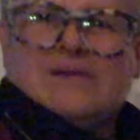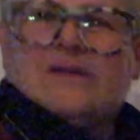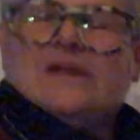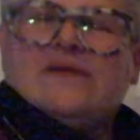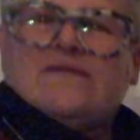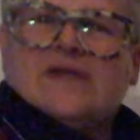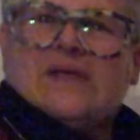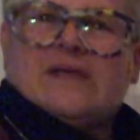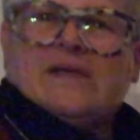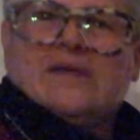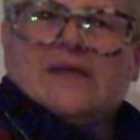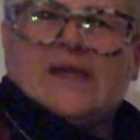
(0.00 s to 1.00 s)
Good
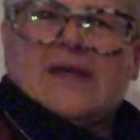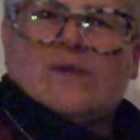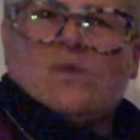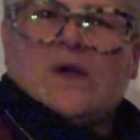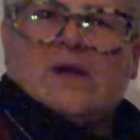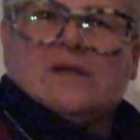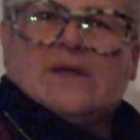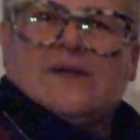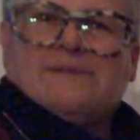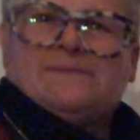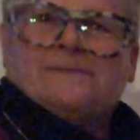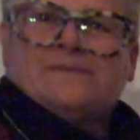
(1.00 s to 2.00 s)
evening and
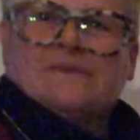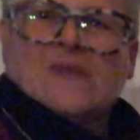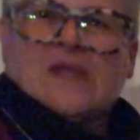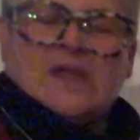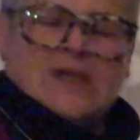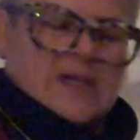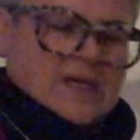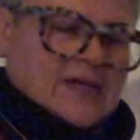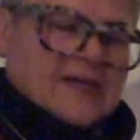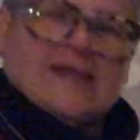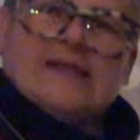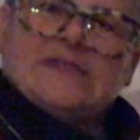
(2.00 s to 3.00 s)
welcome.
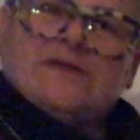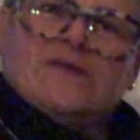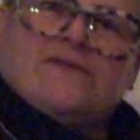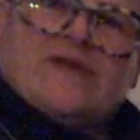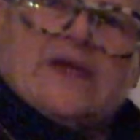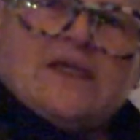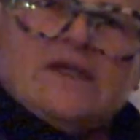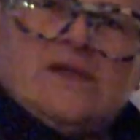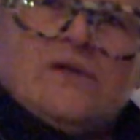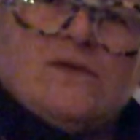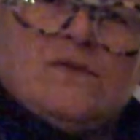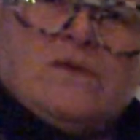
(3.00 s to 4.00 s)
I'd like to invite
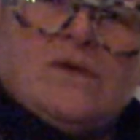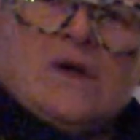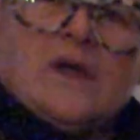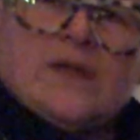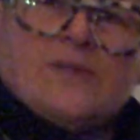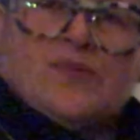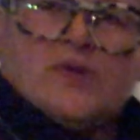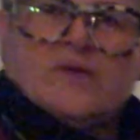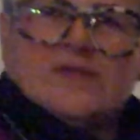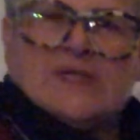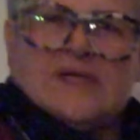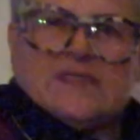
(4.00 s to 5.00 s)
you on a
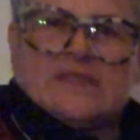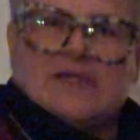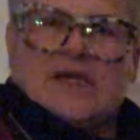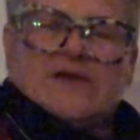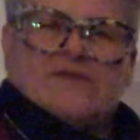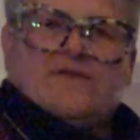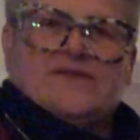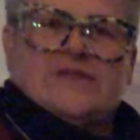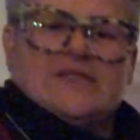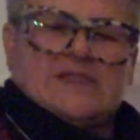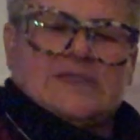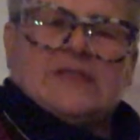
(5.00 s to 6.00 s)
process of
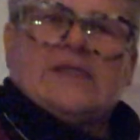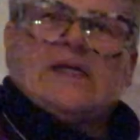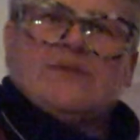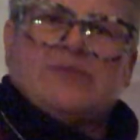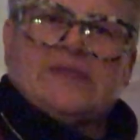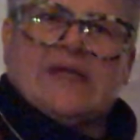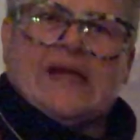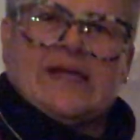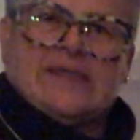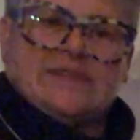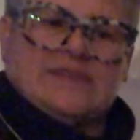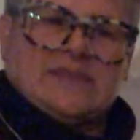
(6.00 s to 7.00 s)
distilling a
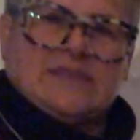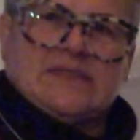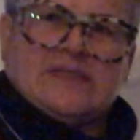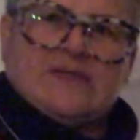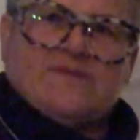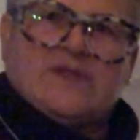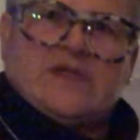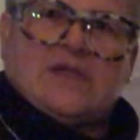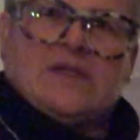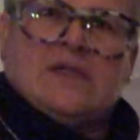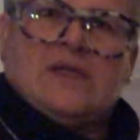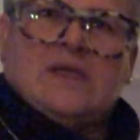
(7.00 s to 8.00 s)
plant this
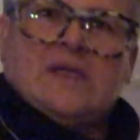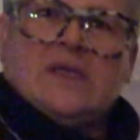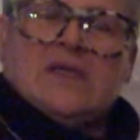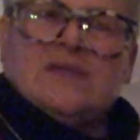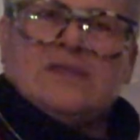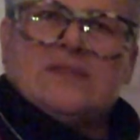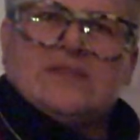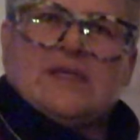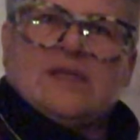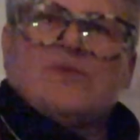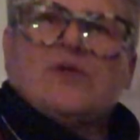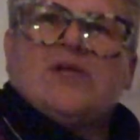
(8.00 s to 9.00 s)
evening in
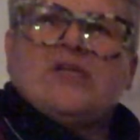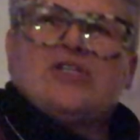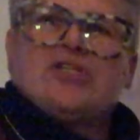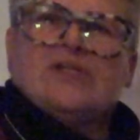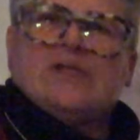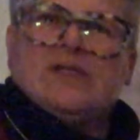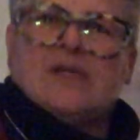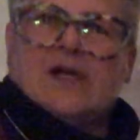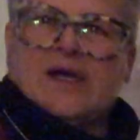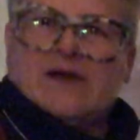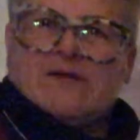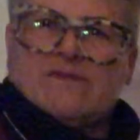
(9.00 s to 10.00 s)
celebration
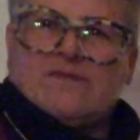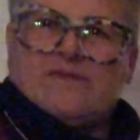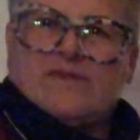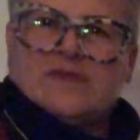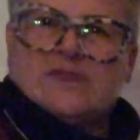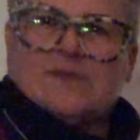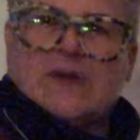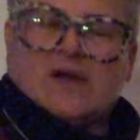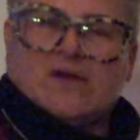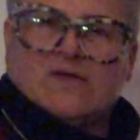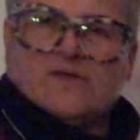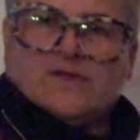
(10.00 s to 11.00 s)
of this
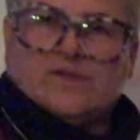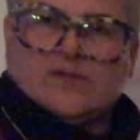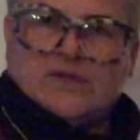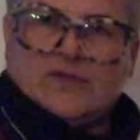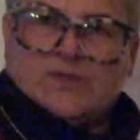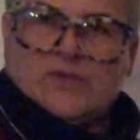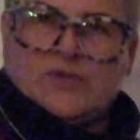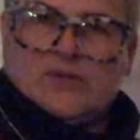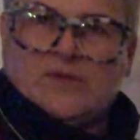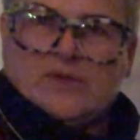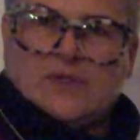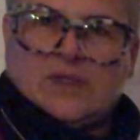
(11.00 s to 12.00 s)
powerful new
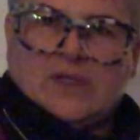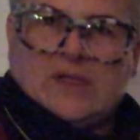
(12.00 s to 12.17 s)
moon